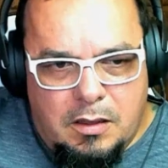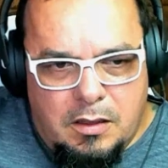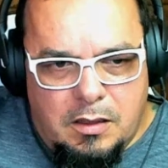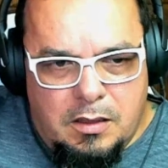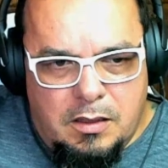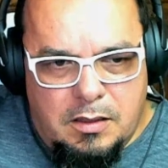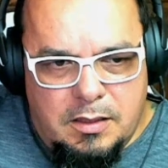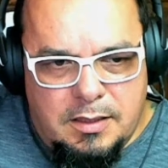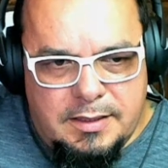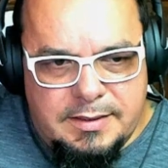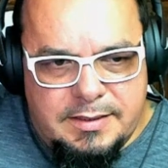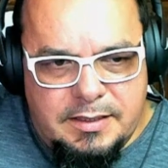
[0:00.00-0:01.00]

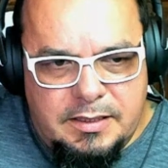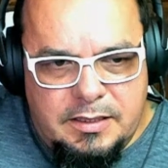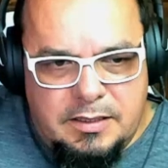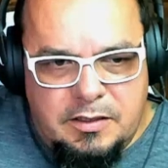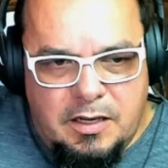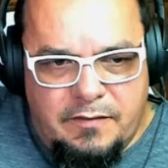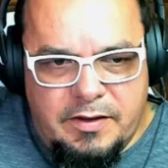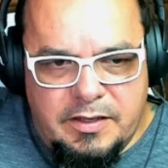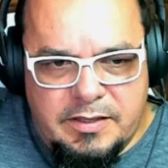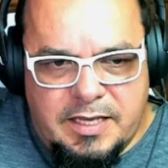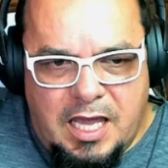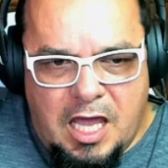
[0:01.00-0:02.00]
Let's see. Do you ever
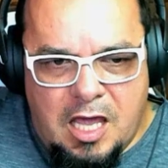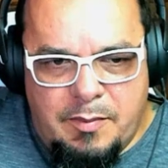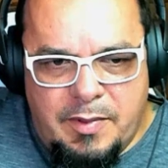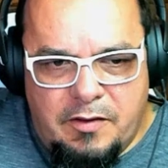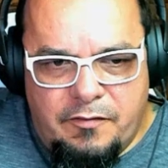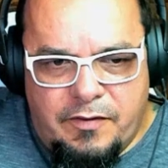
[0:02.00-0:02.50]
use KML